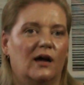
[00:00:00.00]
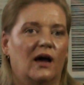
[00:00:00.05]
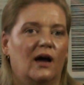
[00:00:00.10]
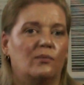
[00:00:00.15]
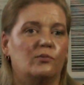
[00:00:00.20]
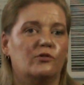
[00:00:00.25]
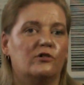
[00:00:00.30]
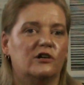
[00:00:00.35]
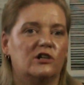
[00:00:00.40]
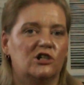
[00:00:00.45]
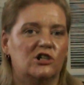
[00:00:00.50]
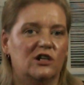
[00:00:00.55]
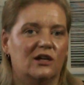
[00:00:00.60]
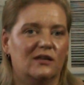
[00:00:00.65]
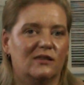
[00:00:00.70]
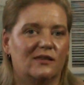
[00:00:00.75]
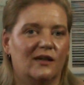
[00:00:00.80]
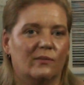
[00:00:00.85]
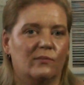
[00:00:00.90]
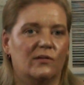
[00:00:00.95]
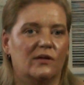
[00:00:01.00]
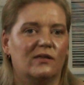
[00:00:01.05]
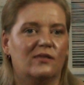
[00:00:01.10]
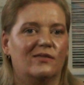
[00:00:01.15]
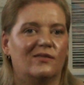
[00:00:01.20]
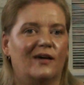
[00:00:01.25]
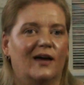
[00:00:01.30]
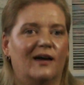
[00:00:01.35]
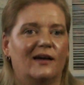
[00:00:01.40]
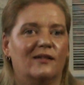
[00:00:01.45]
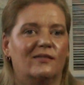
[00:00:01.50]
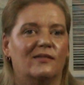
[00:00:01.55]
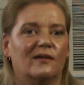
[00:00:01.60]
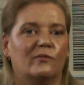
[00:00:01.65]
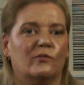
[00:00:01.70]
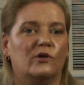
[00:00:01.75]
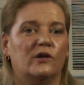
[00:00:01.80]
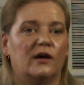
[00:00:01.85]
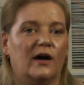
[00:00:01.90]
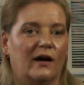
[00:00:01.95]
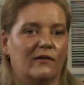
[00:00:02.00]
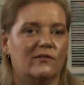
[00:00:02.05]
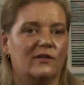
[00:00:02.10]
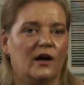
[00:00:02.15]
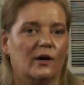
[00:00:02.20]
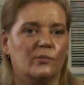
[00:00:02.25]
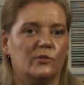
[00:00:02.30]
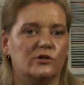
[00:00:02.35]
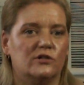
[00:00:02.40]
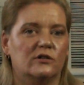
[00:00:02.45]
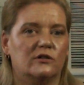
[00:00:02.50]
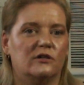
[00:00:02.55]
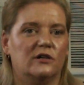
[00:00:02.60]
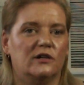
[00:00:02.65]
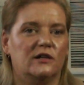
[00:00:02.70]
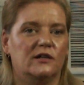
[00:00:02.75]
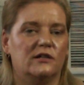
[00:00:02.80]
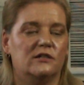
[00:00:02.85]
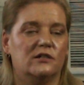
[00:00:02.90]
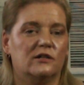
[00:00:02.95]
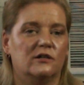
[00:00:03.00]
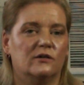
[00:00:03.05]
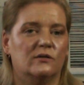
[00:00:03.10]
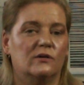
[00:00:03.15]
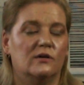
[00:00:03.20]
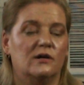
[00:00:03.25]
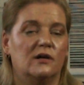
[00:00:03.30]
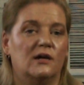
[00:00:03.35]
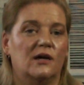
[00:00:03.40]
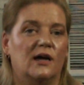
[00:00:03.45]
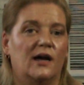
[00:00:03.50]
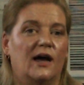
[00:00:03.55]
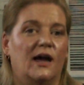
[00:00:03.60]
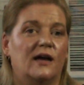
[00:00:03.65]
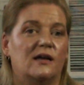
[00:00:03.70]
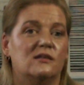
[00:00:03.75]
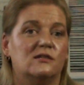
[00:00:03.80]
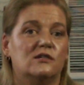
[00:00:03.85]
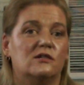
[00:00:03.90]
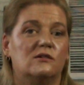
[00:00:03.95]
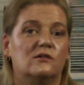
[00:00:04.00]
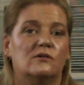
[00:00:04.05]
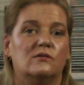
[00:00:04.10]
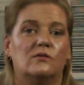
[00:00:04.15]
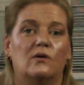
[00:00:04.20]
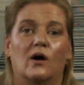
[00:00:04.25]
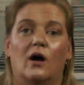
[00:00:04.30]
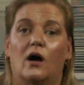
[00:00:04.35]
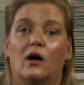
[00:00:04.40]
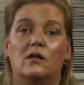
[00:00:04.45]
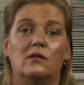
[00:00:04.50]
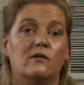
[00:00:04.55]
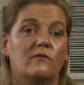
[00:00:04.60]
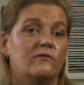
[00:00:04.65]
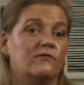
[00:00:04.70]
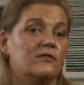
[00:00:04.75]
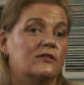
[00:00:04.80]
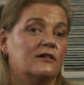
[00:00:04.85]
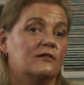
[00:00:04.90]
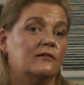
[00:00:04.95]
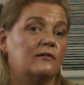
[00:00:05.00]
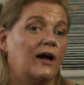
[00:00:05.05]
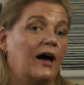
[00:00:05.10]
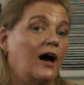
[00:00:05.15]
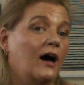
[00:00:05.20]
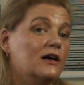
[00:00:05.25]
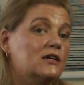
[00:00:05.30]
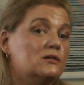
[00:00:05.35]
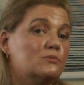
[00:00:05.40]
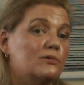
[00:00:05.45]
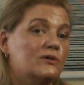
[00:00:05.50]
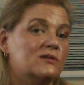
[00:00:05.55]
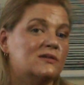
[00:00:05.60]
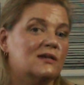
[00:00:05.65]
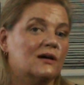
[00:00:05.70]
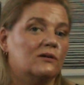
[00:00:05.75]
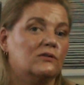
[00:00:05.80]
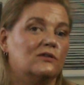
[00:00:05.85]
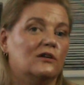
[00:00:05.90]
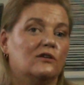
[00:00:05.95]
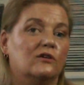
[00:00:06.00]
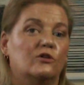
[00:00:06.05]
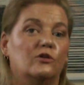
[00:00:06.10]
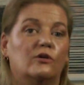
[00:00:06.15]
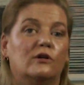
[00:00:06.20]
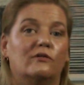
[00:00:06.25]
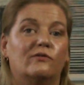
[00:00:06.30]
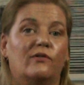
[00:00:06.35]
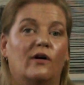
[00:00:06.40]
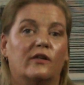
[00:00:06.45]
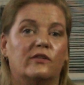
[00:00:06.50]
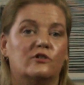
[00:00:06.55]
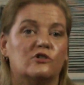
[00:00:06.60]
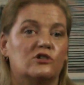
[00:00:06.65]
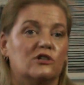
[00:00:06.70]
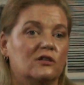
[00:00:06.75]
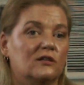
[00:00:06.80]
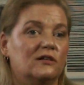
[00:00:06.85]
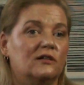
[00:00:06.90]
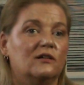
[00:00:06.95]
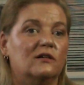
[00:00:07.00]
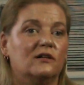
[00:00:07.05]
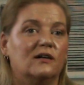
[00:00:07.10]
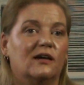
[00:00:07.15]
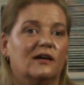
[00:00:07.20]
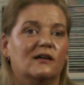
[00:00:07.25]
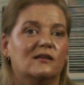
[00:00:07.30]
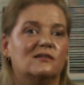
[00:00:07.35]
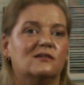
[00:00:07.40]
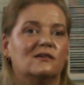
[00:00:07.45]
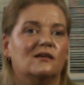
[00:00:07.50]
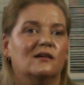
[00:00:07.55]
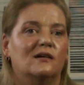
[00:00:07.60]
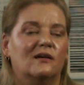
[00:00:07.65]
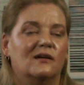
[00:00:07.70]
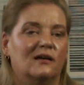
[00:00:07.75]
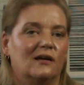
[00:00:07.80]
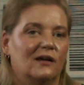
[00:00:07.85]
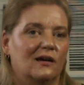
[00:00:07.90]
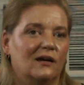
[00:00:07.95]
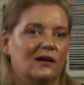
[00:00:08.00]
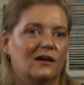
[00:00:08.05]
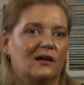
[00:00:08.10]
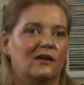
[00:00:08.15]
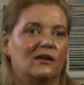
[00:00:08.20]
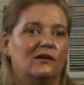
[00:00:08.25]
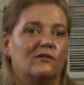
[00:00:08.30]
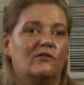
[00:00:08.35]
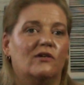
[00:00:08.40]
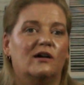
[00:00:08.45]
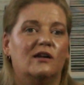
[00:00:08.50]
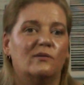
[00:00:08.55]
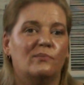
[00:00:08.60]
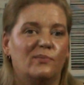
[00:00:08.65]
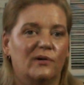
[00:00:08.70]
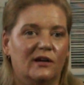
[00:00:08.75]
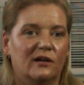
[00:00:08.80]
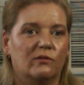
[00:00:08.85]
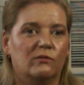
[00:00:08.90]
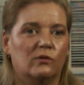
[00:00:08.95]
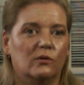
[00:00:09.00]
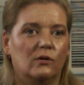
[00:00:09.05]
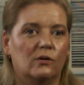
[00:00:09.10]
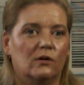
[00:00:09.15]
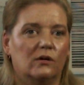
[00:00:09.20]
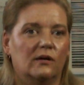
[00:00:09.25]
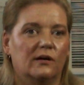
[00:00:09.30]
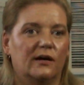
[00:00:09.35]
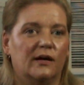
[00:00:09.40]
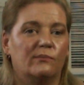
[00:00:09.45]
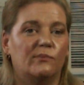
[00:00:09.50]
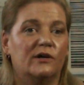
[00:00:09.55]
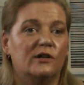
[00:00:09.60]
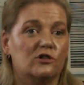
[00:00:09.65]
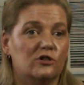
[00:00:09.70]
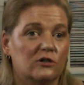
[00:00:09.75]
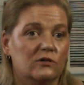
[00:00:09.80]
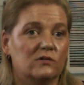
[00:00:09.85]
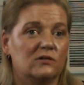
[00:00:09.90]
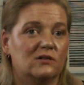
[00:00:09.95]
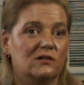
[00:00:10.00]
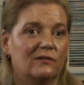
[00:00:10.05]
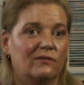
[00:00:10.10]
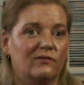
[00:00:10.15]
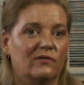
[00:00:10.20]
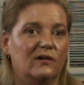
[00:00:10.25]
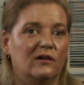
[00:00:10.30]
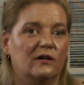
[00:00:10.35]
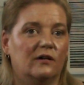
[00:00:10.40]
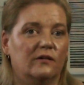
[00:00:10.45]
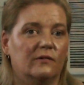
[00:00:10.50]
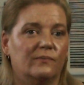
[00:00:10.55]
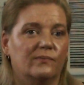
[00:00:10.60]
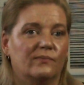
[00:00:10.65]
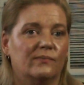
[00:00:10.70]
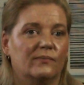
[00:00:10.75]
Appreciate them. Thank them when you have the opportunity to. And to all of the husbands out there who are fathers to little kids, you've got a big role and big shoes to fill.